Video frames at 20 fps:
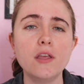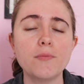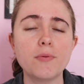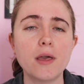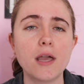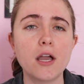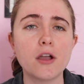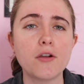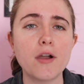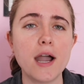You
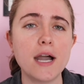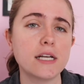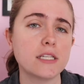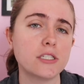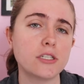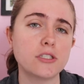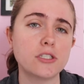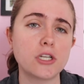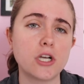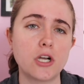play on
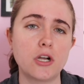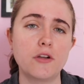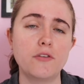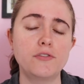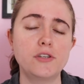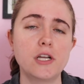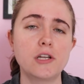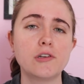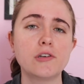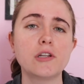grass or
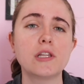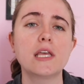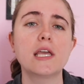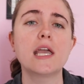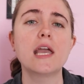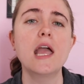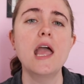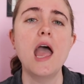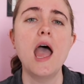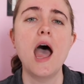turf
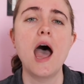generally,